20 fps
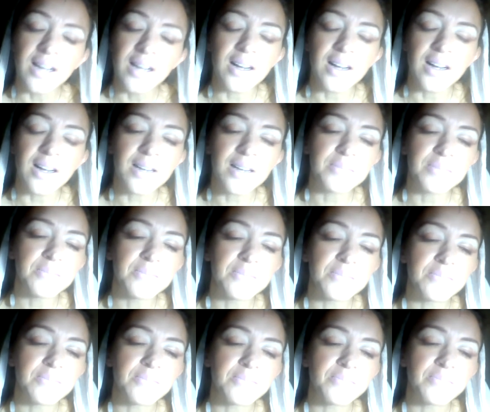
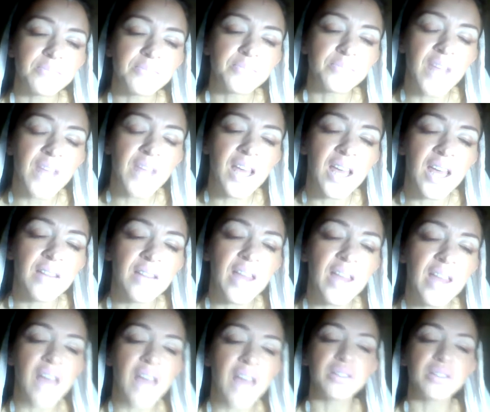And they
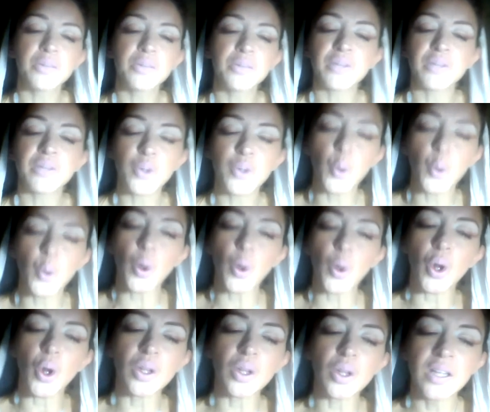have a little bit of a
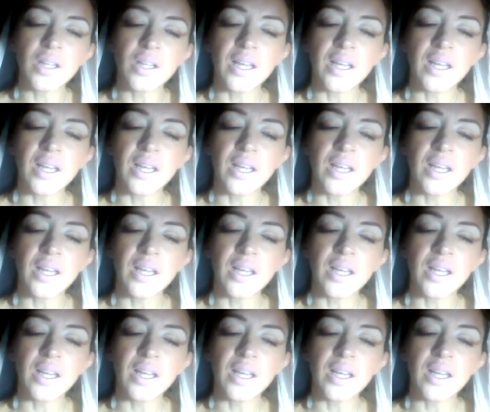quarrel,